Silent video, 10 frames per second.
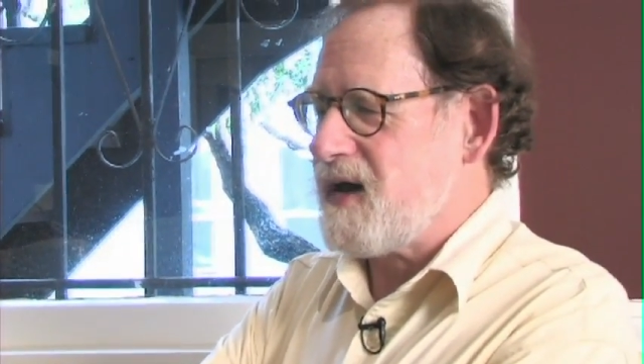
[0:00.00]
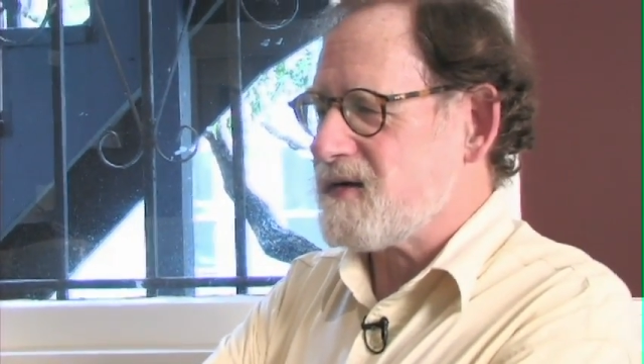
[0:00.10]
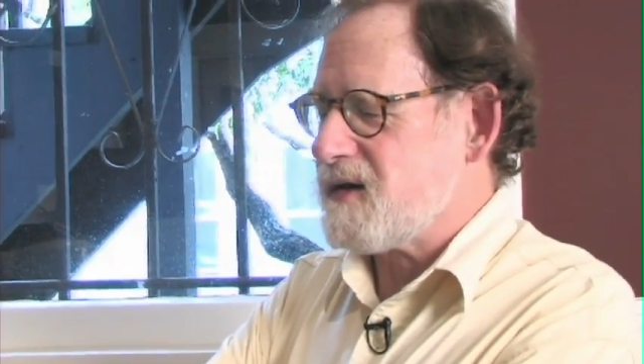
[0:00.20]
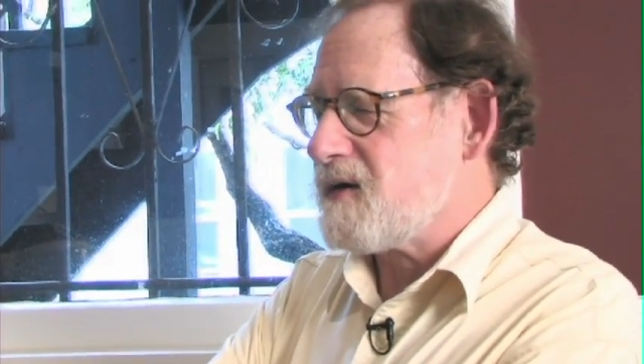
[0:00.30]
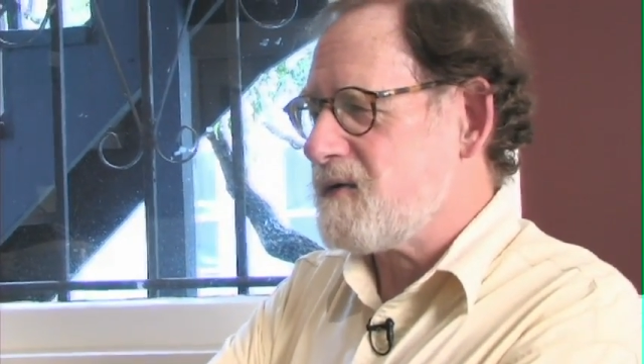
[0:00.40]
I
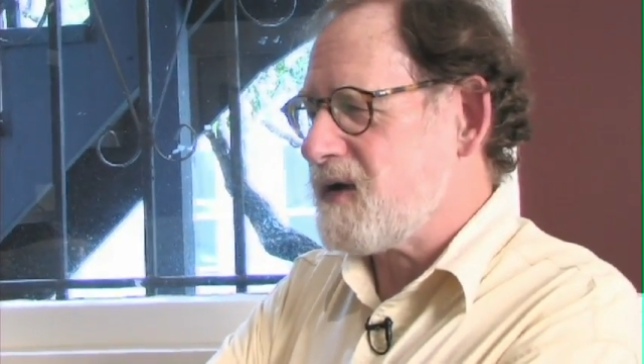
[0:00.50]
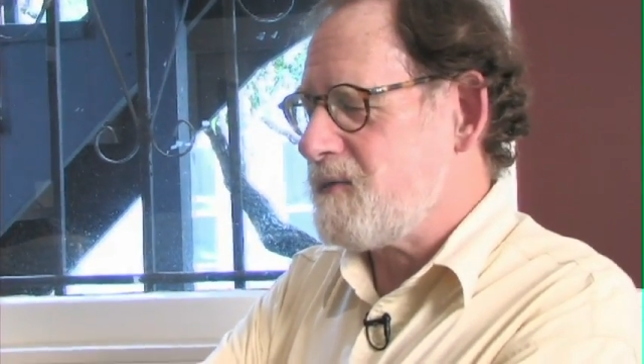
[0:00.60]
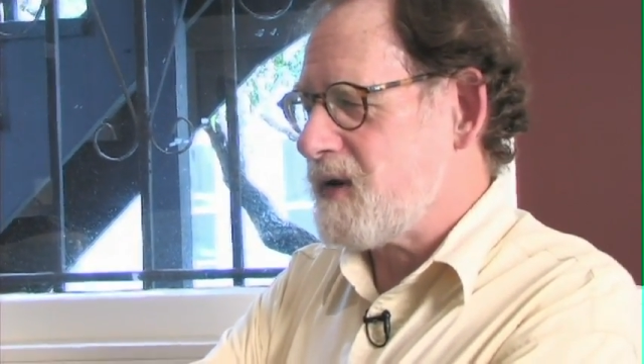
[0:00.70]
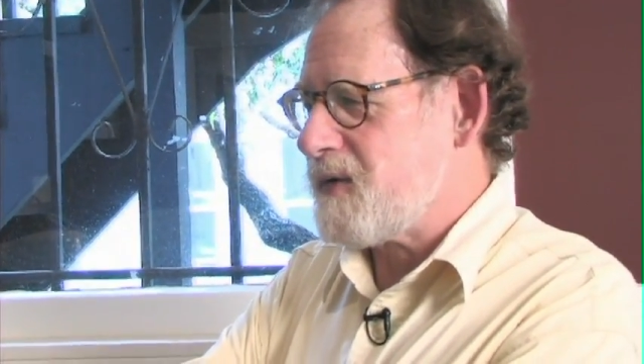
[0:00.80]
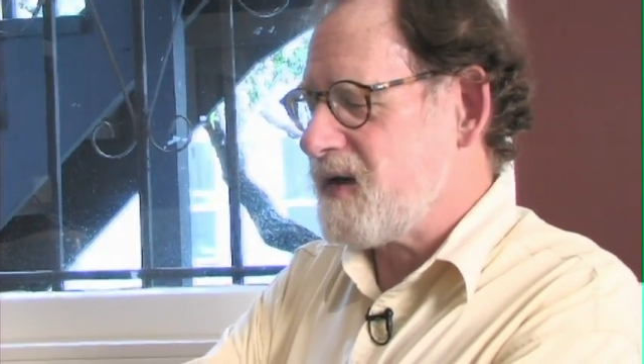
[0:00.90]
was like, okay,
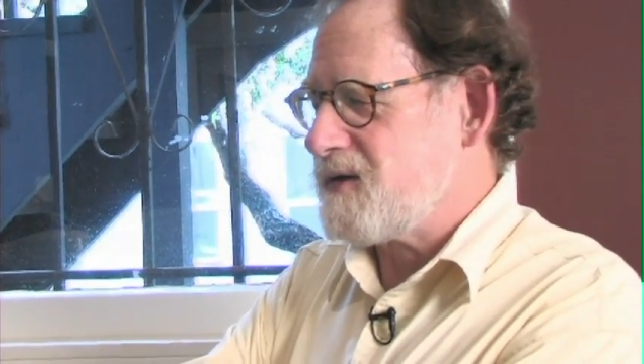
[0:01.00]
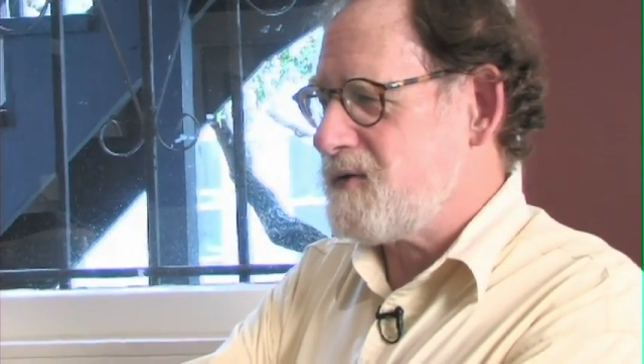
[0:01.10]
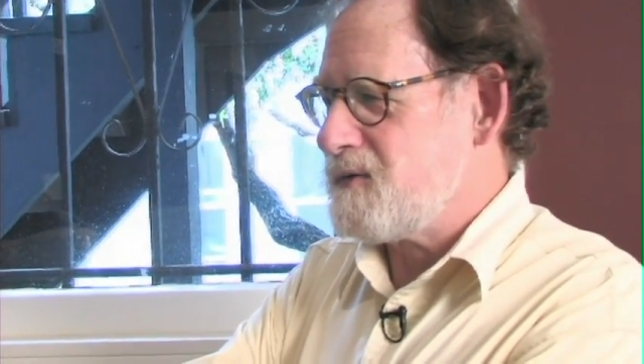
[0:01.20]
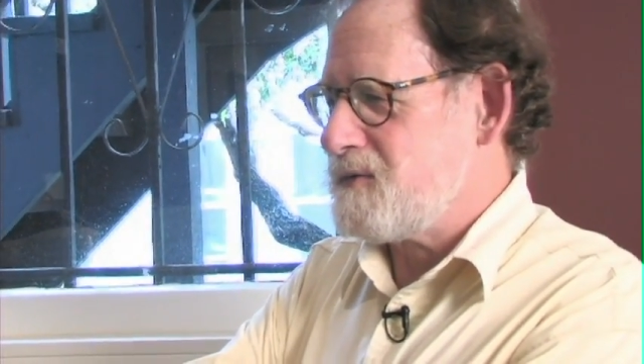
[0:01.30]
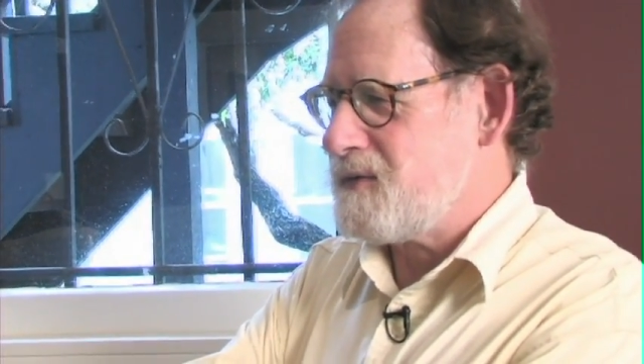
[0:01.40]
what do I
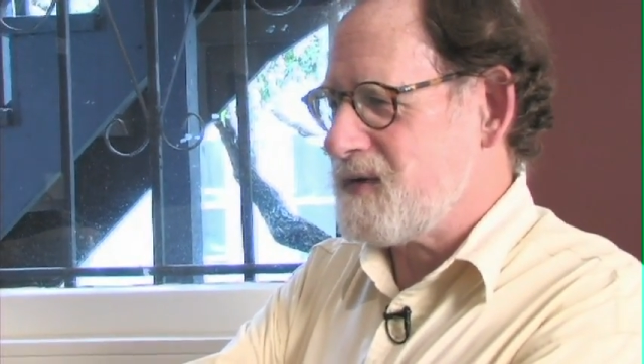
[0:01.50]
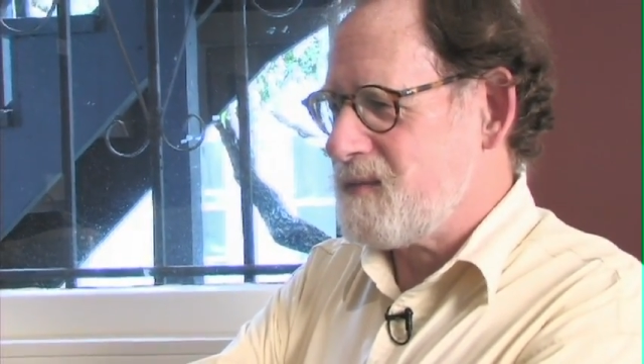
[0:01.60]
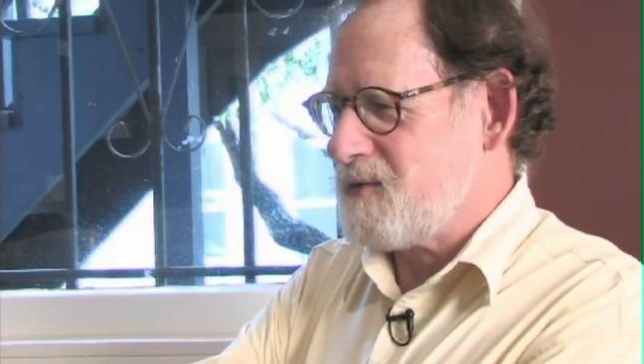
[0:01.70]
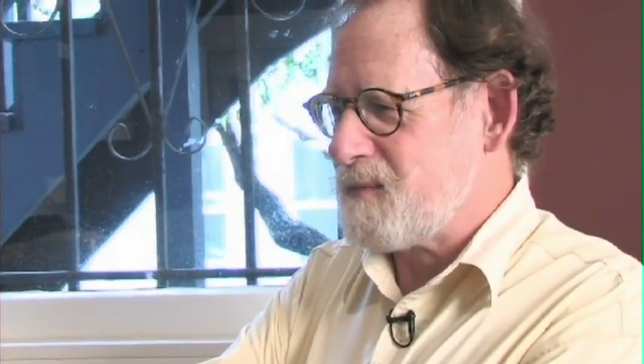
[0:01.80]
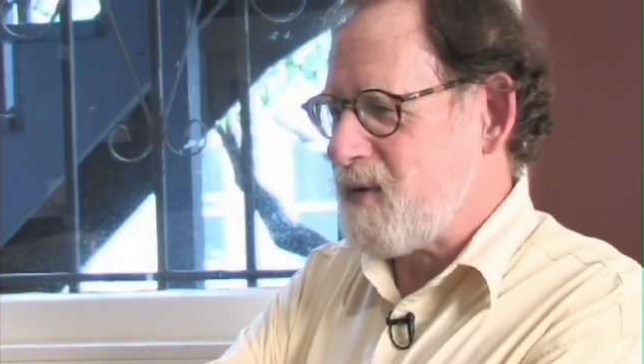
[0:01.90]
do
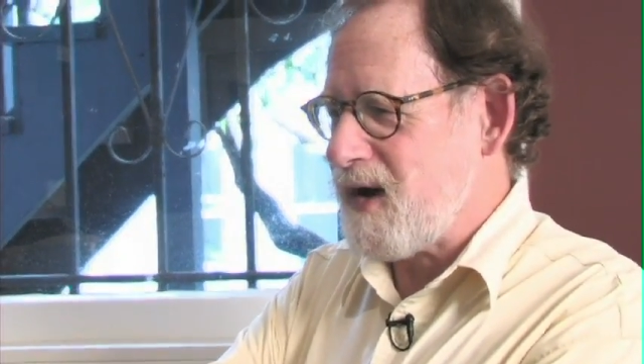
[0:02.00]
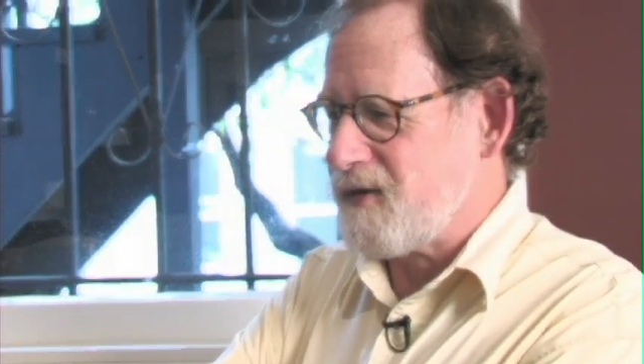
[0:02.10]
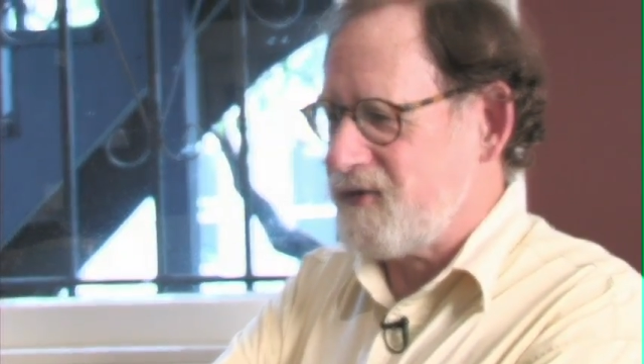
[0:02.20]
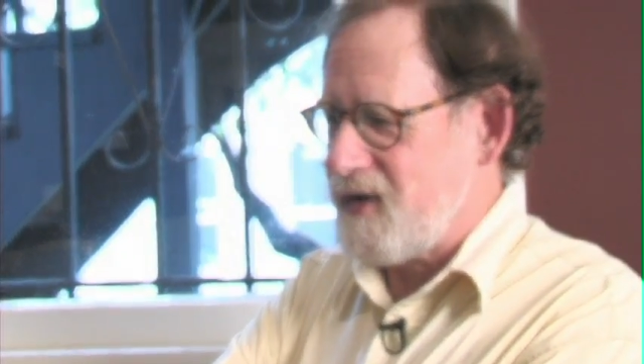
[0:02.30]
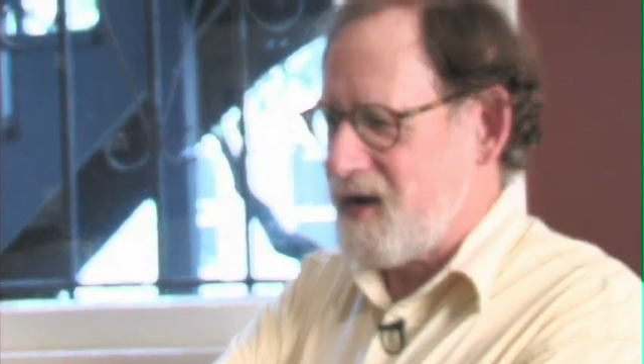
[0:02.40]
with
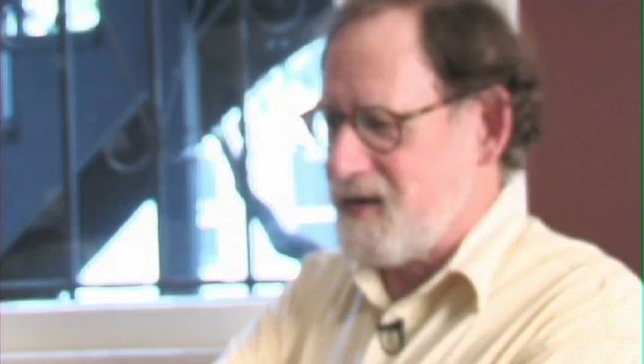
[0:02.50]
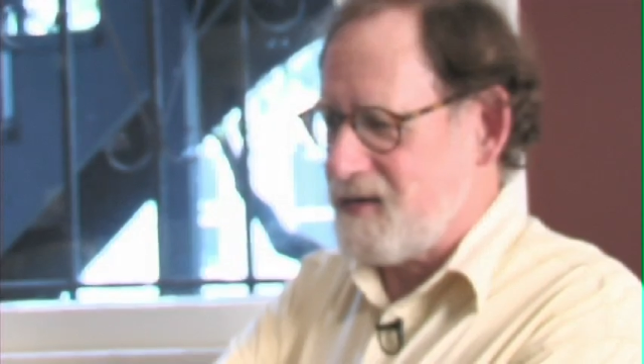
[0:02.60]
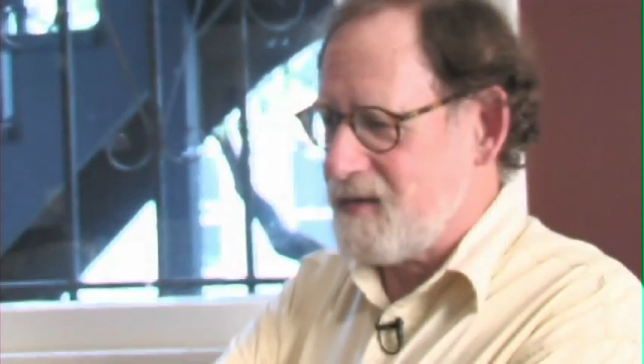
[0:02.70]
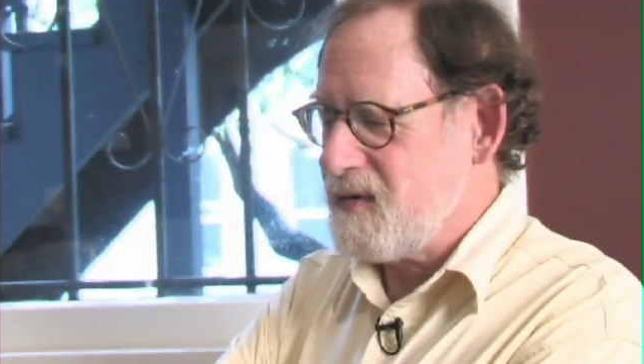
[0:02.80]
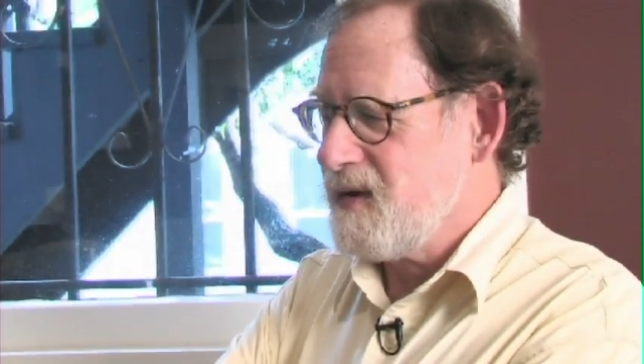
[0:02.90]
poli-sci, you
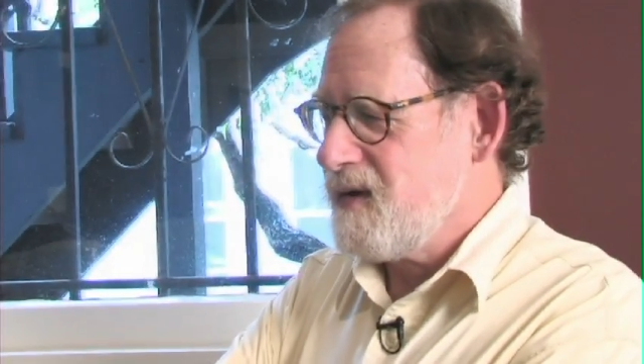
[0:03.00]
know?